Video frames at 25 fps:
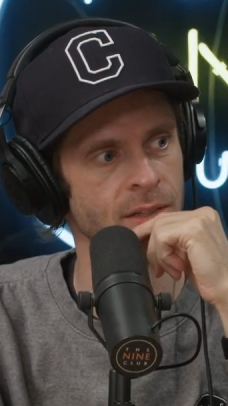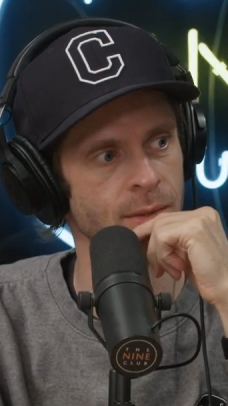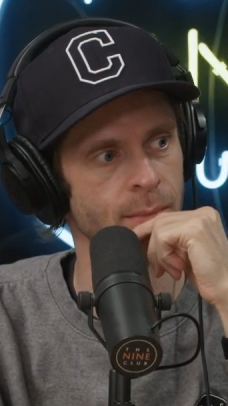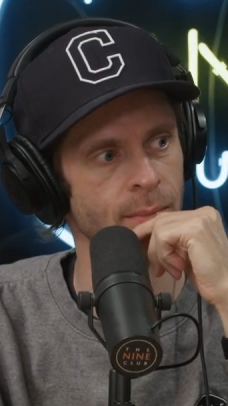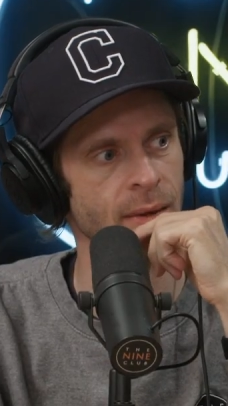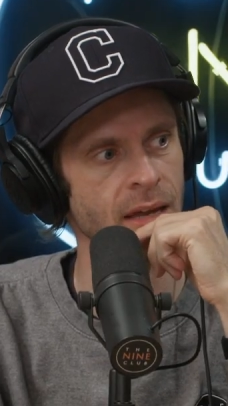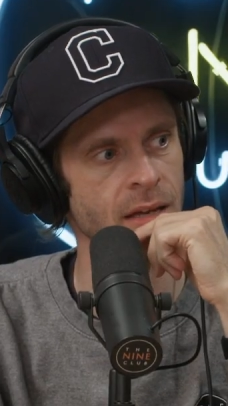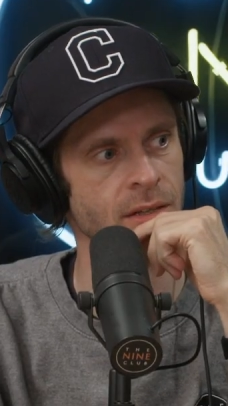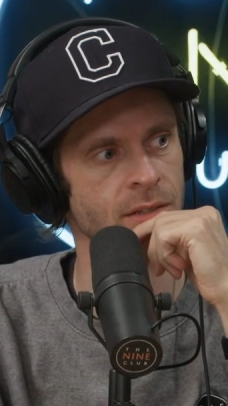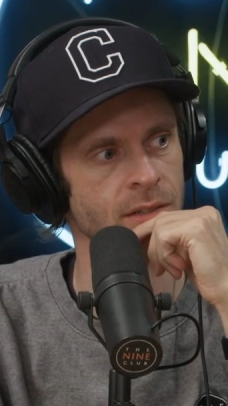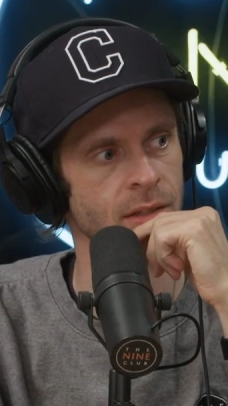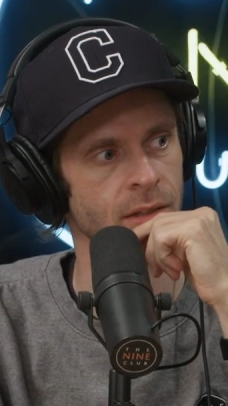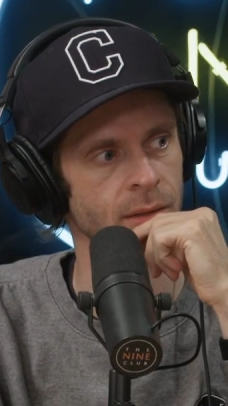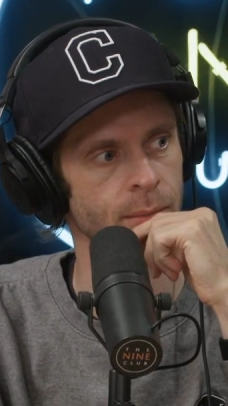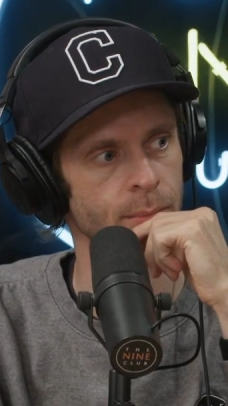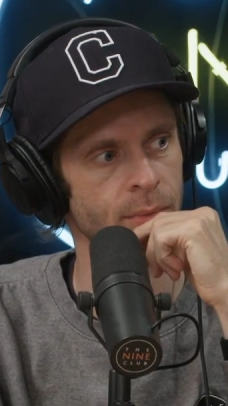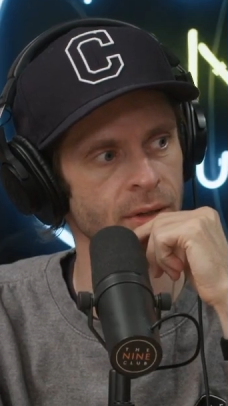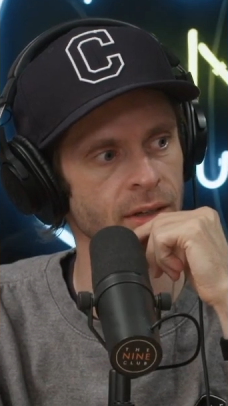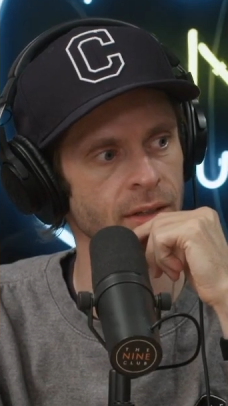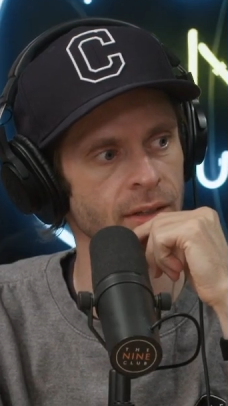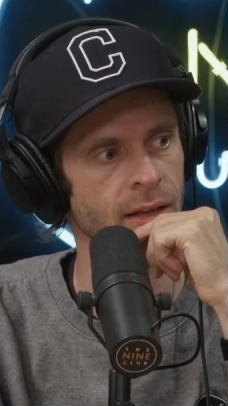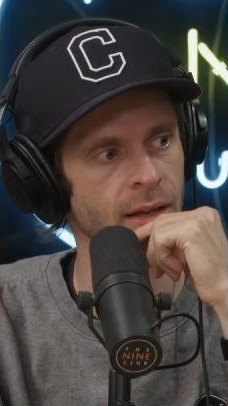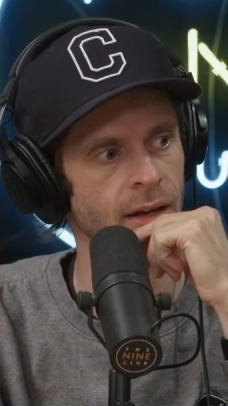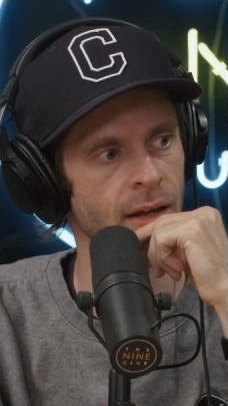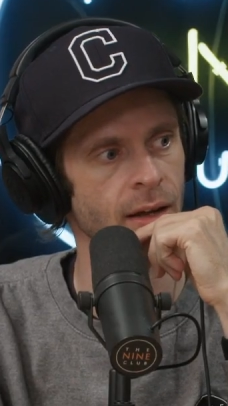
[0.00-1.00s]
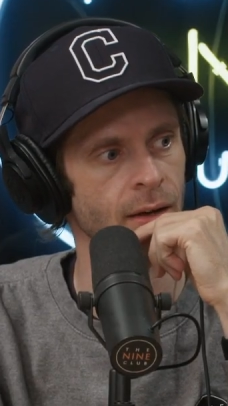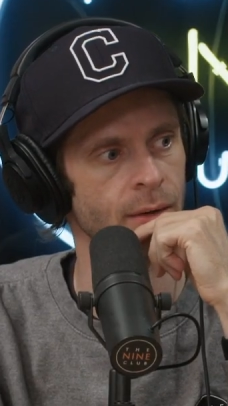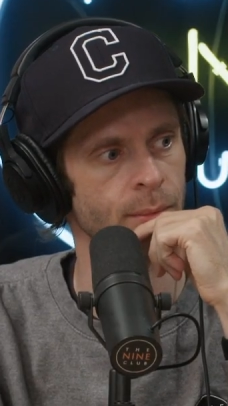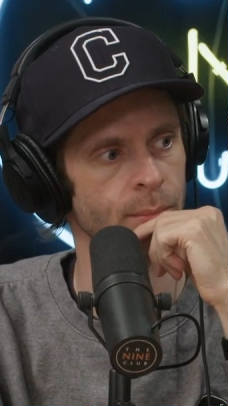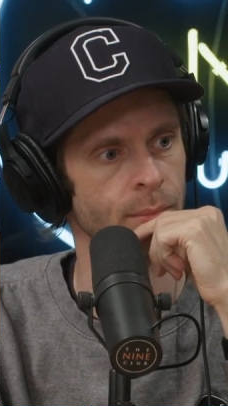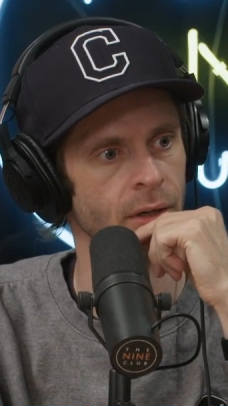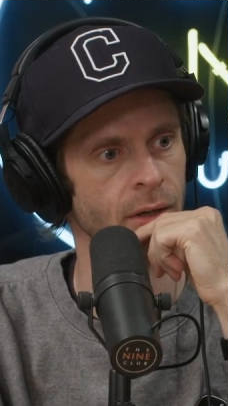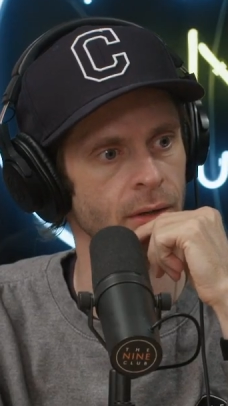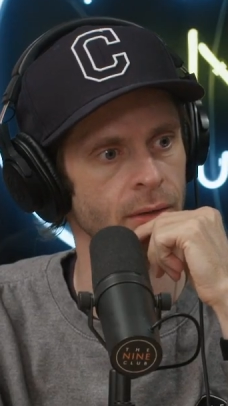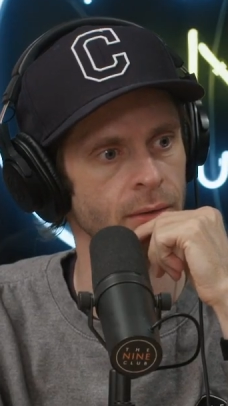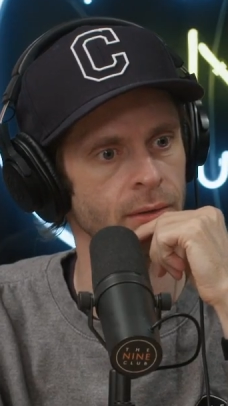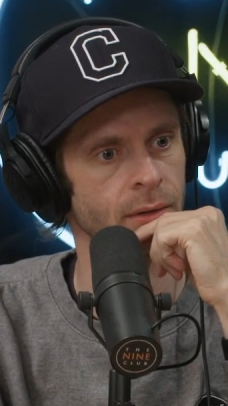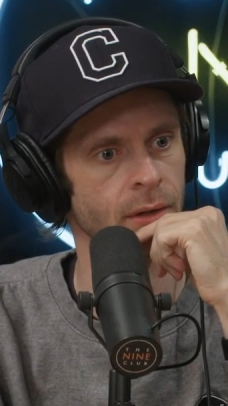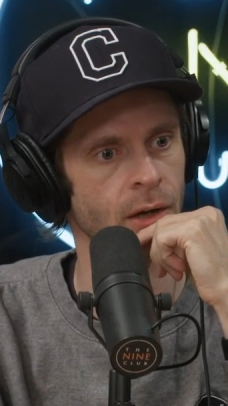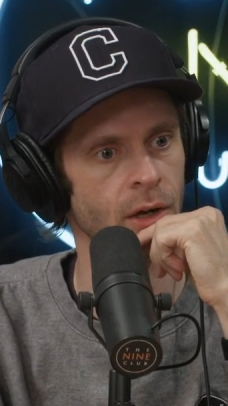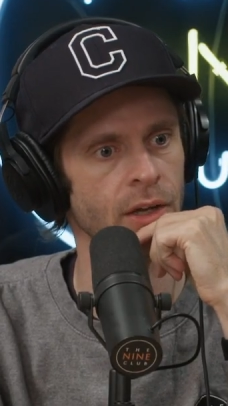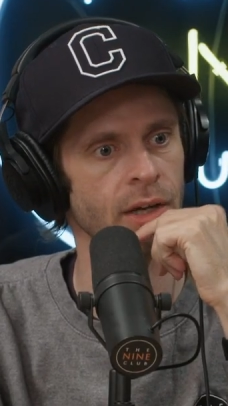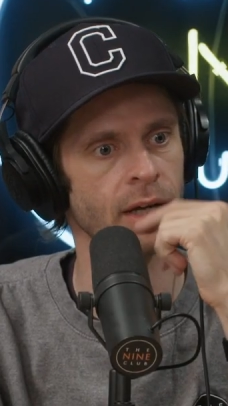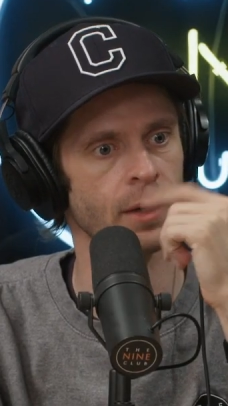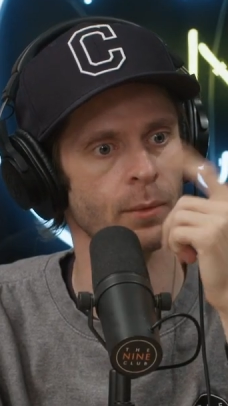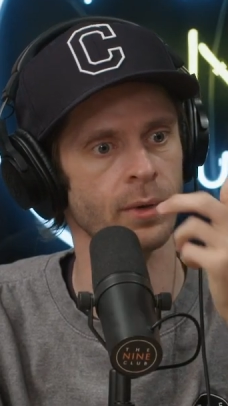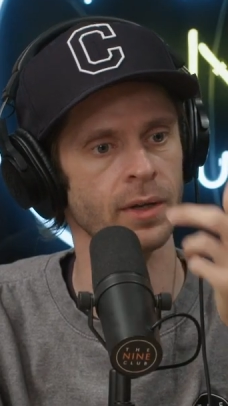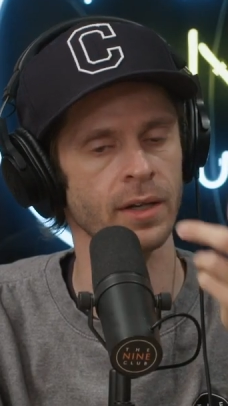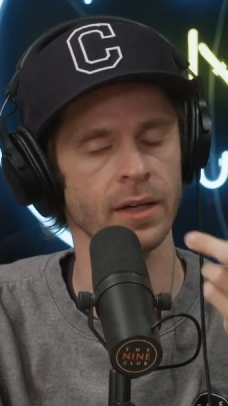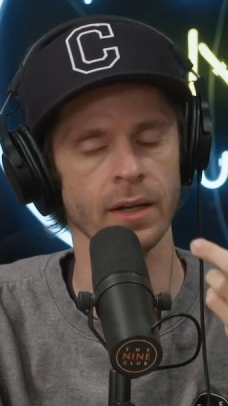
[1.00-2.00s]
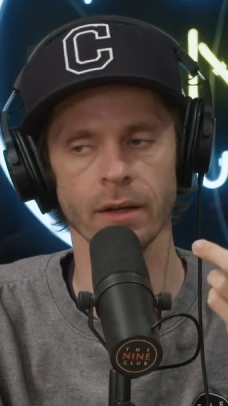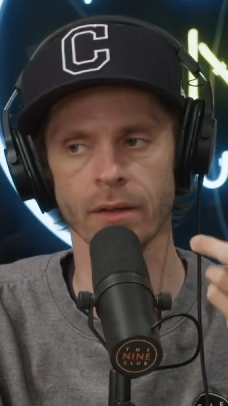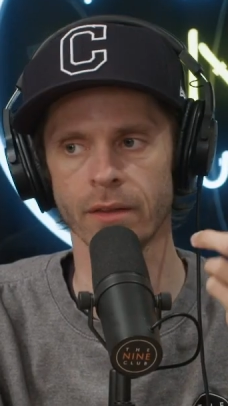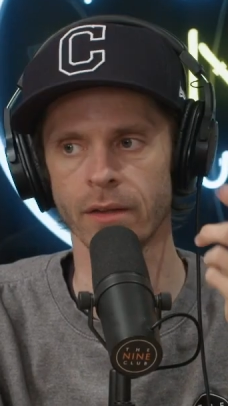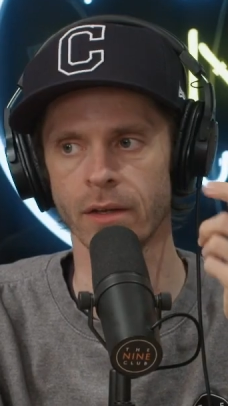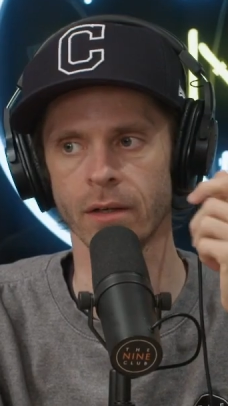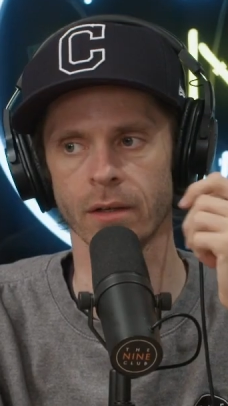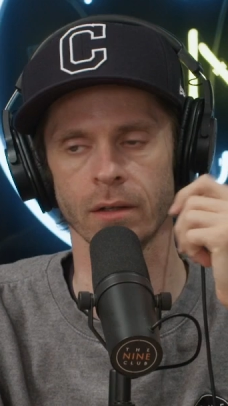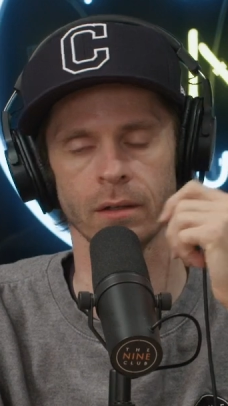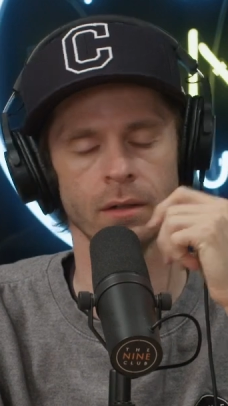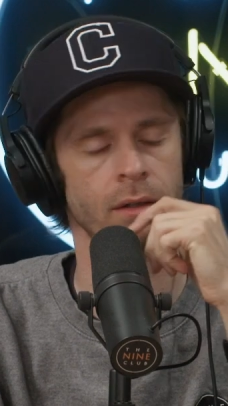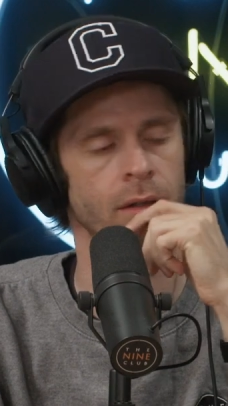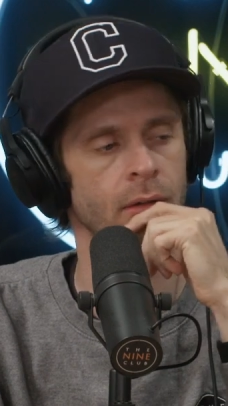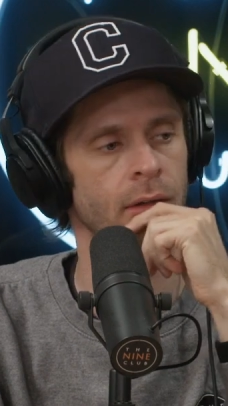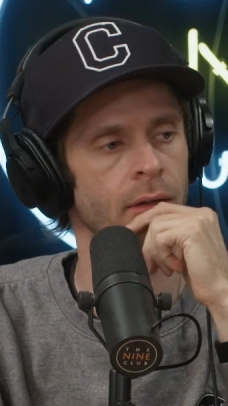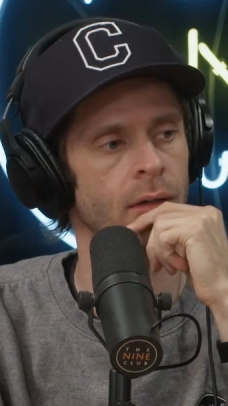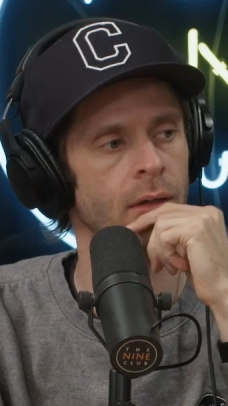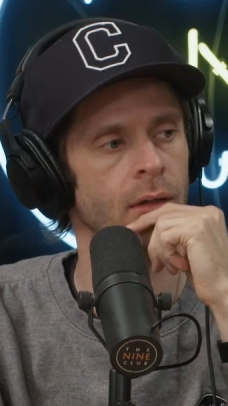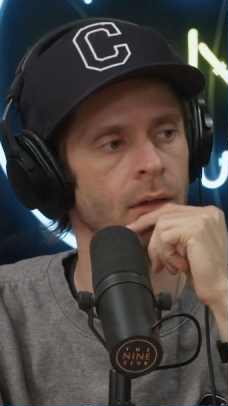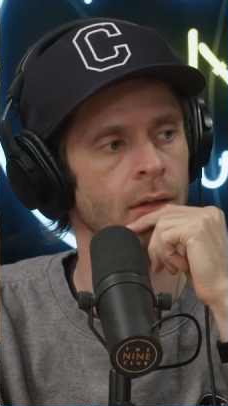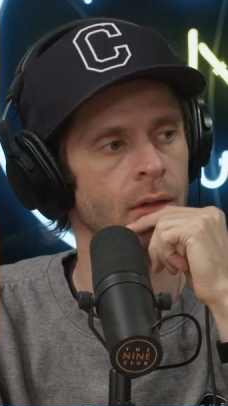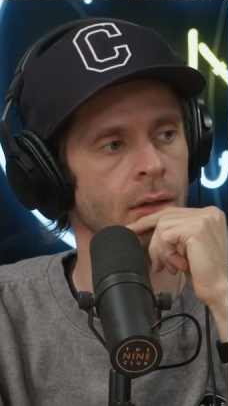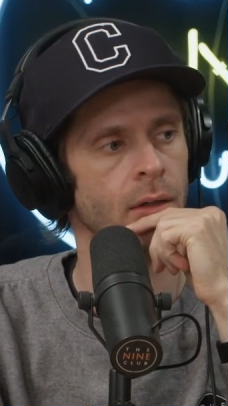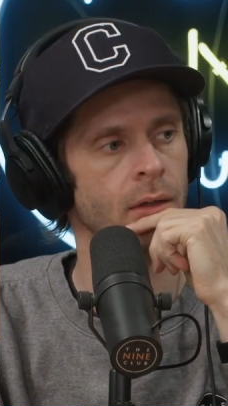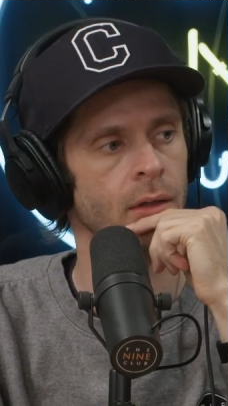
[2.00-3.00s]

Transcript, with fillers: It's amazing. Bring that out, bro. You got one down there. Yeah.